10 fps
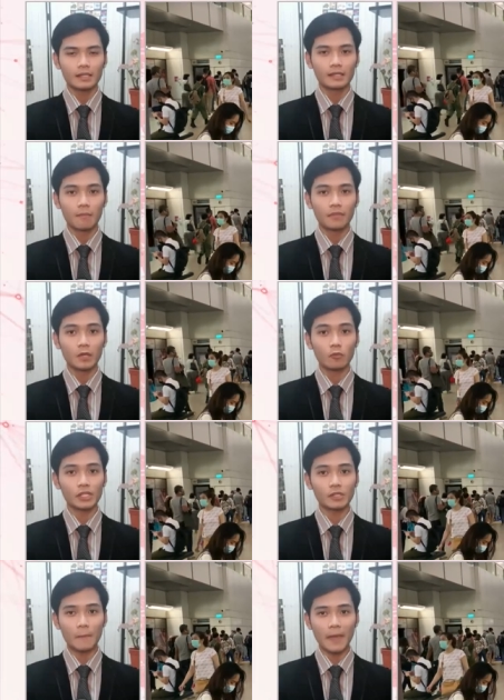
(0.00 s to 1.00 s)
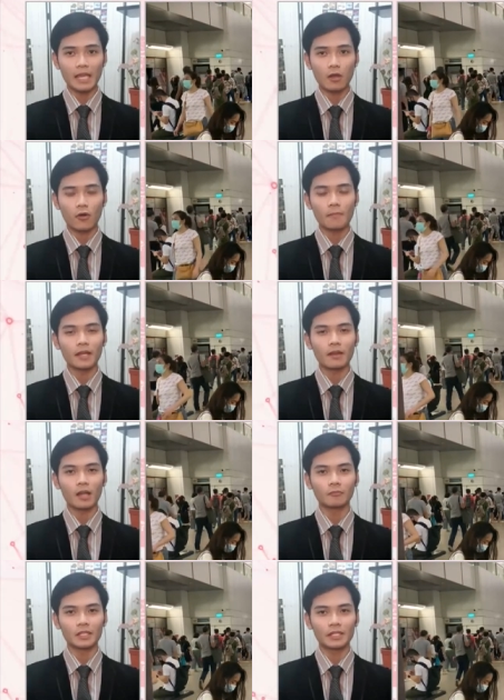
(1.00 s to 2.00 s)
something which may or may
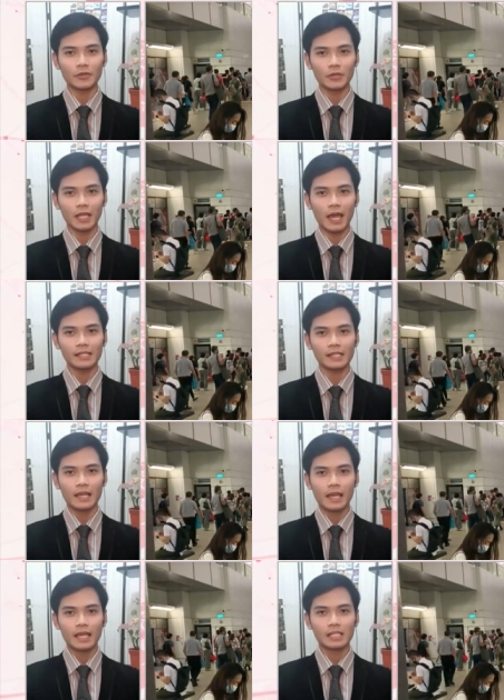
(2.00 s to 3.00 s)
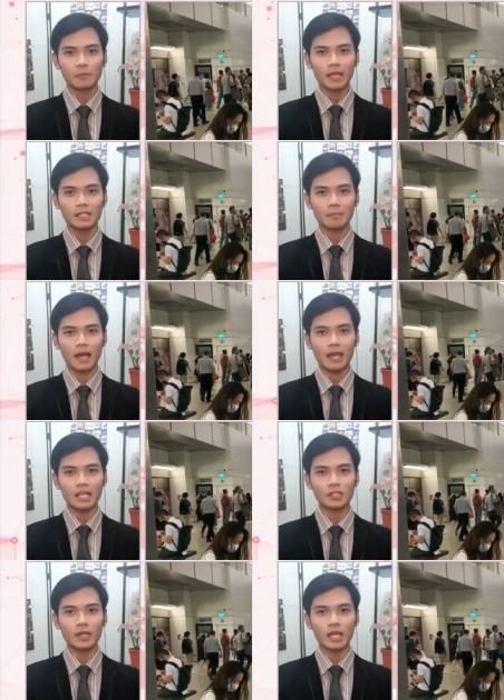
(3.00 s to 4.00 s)
not materialize, explained by
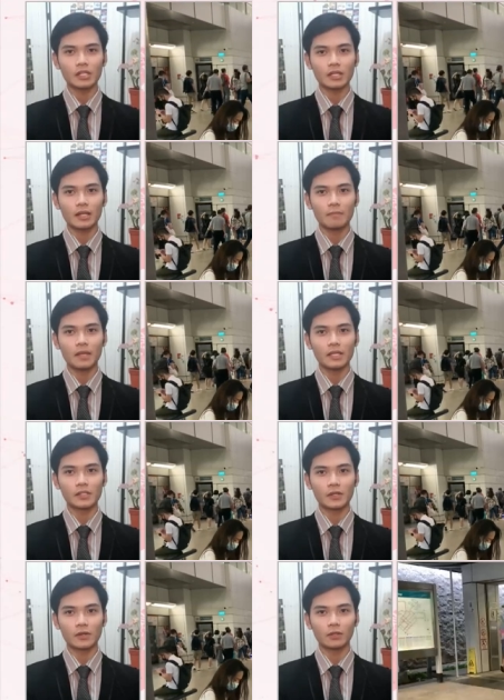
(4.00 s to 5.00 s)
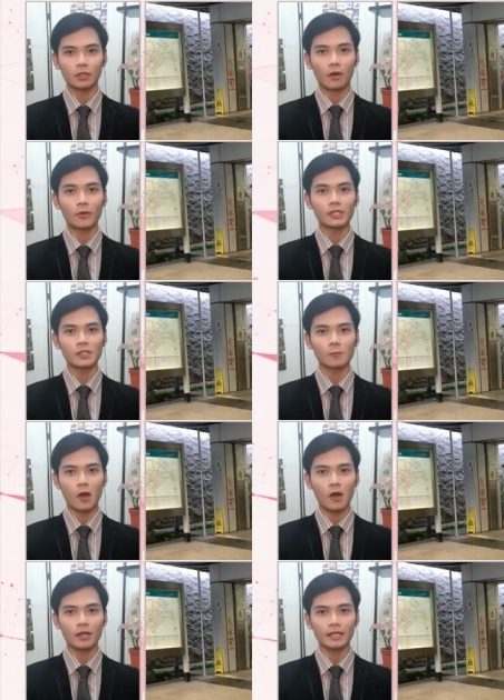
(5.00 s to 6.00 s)
Education Minister Lawrence
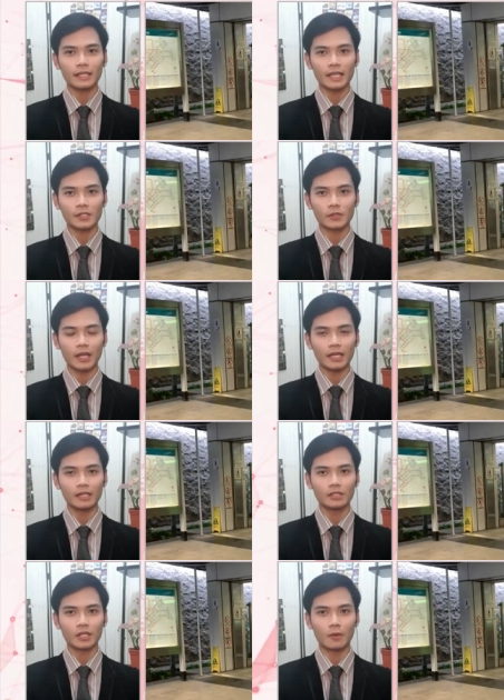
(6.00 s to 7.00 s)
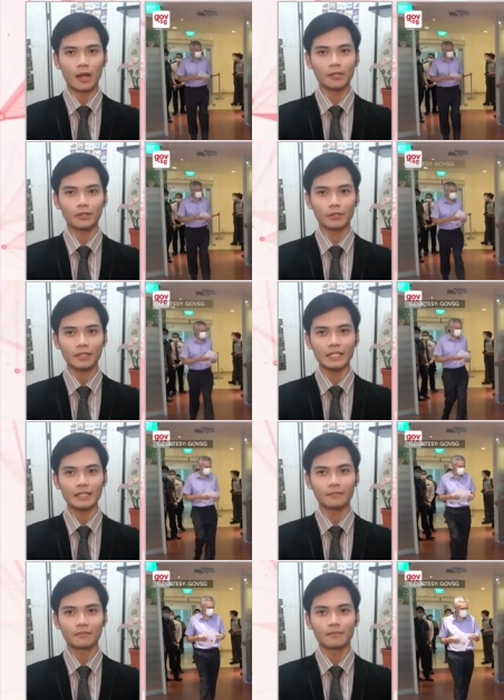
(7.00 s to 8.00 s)
Wong yesterday, January
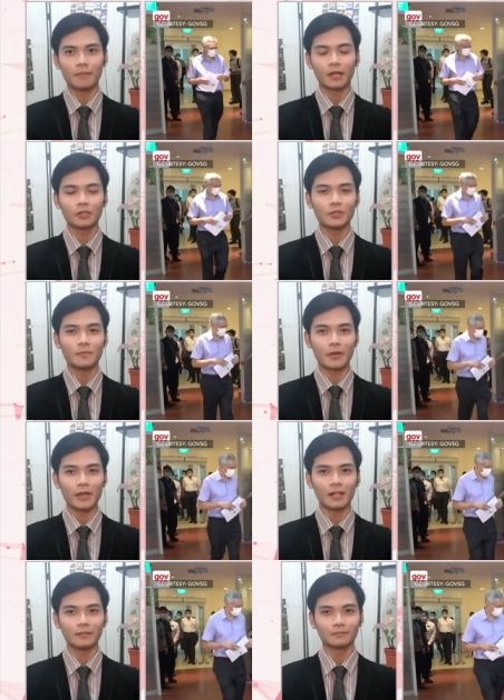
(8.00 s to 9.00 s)
13. Back to you, Marielle.